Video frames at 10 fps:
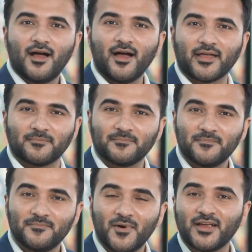Hi,
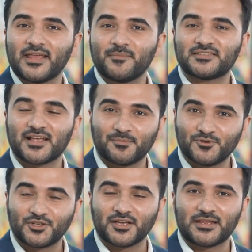my name is
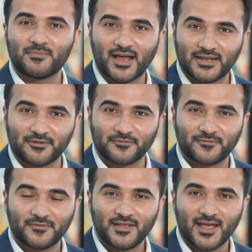Abdul Karim
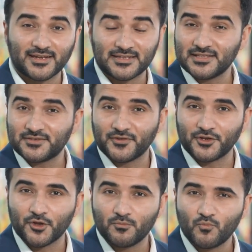Hanif, and in this
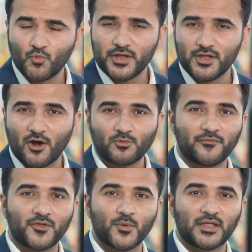video, we are
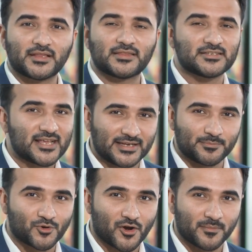reviewing Tally
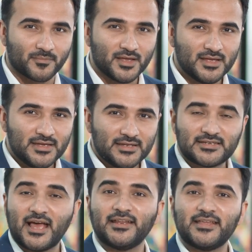Prime.
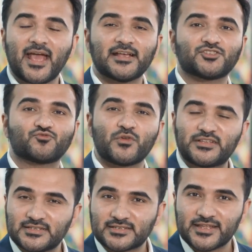Tally has
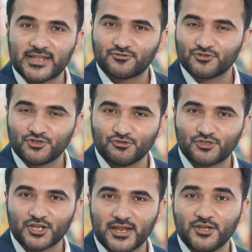recently
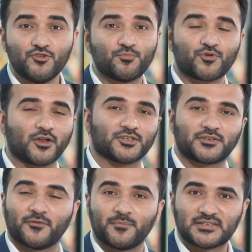introduced a new
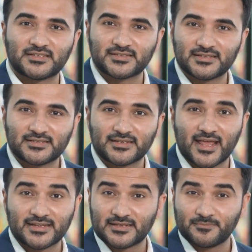product for businesses in
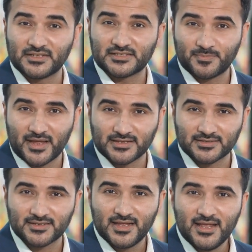S M B
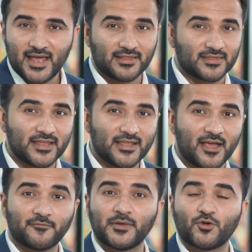space, and they
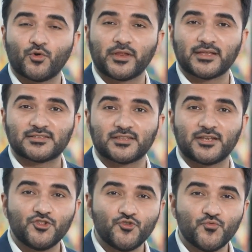have been calling it the
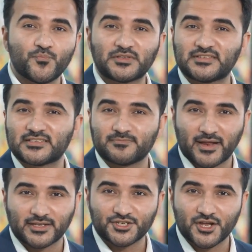new business
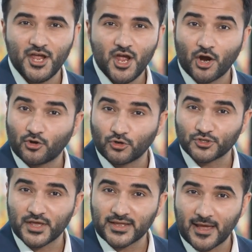manager
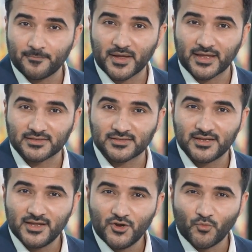across their
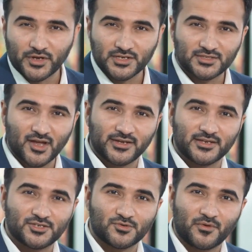campaigns. We
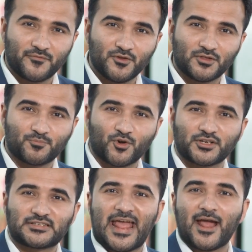decided to review the
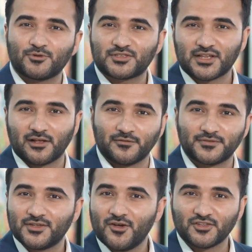product
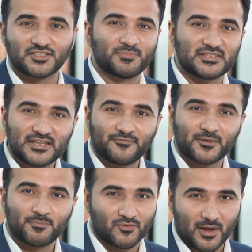ourselves on
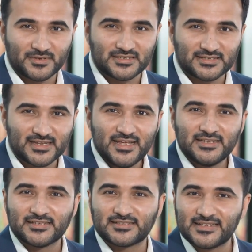specific parameters
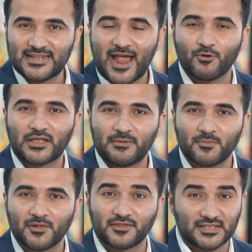to see how
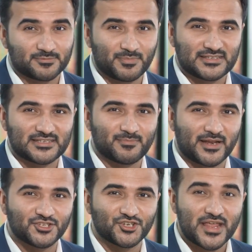capable this business
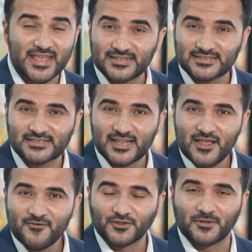manager is
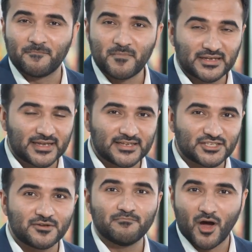for the Middle Eastern